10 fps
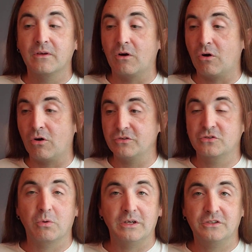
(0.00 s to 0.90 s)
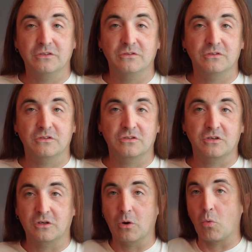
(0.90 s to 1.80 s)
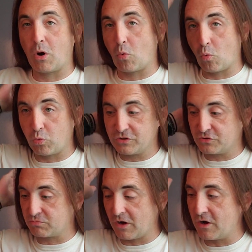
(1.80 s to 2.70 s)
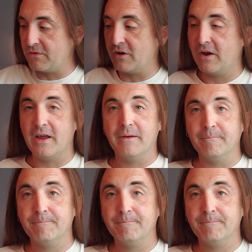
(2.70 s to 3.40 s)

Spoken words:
all these questions just gonna go just right over your head.